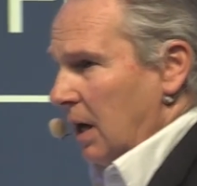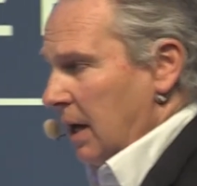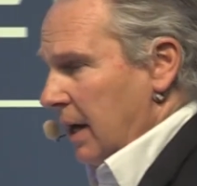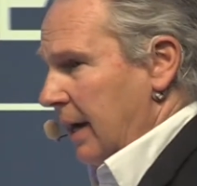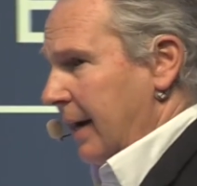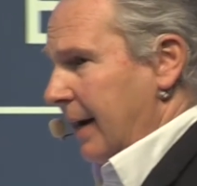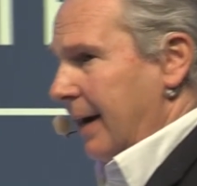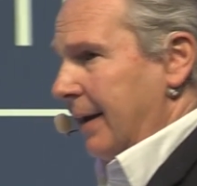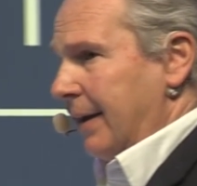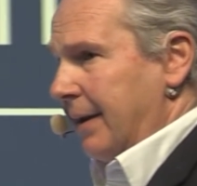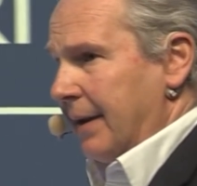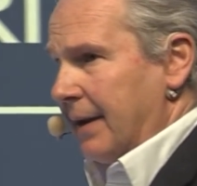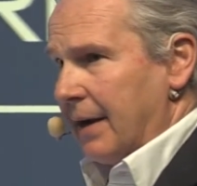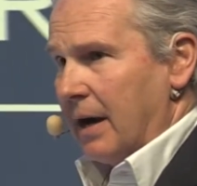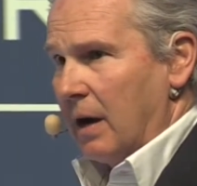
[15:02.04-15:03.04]
And
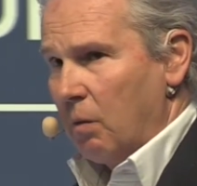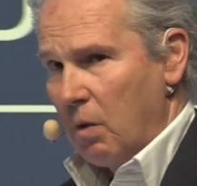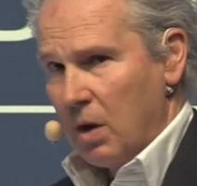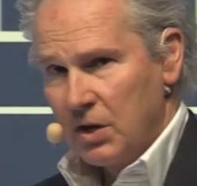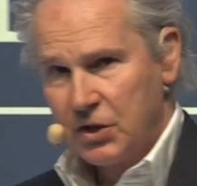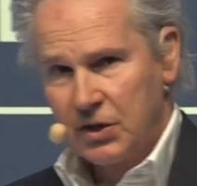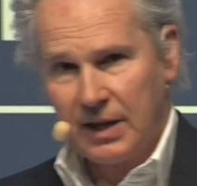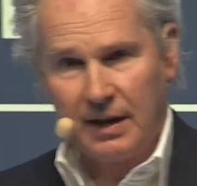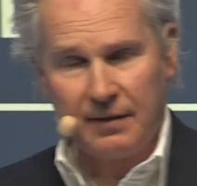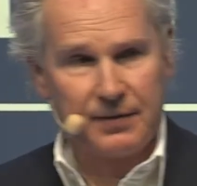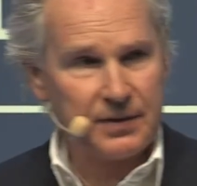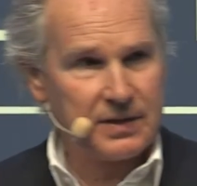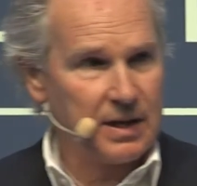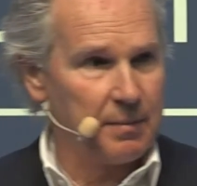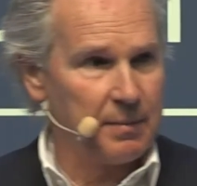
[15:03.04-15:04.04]
I watched that for
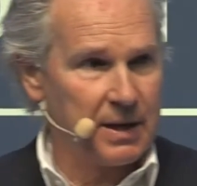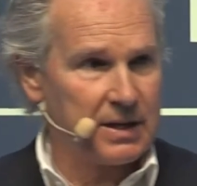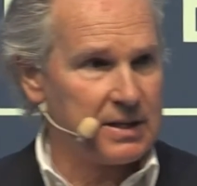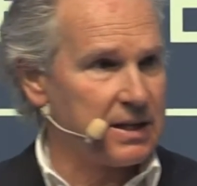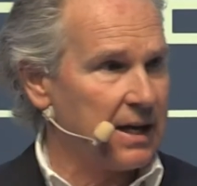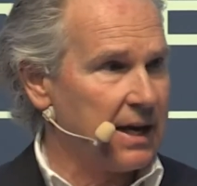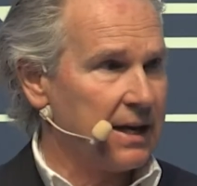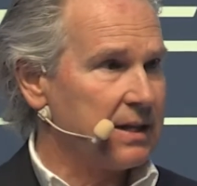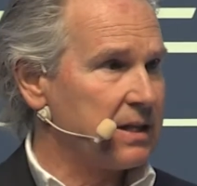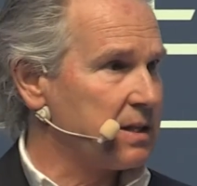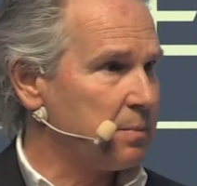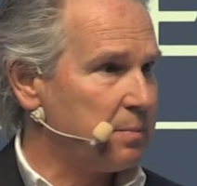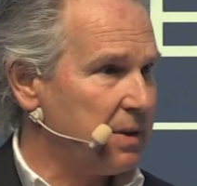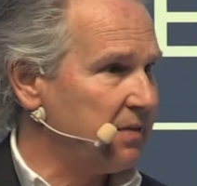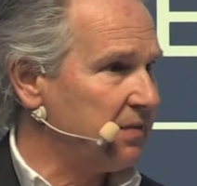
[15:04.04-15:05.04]
10 minutes, and I had this
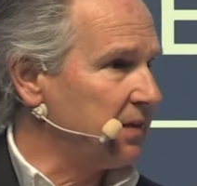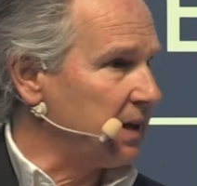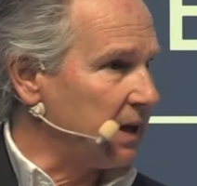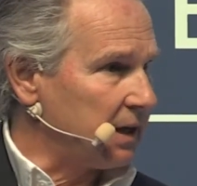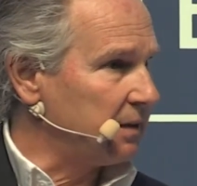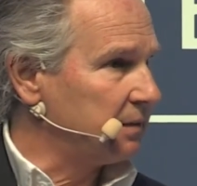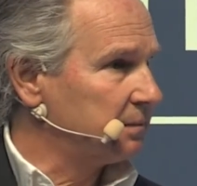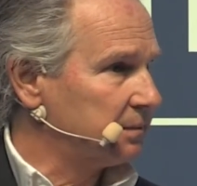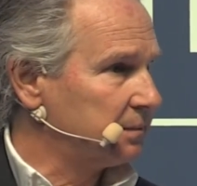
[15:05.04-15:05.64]
epiphany.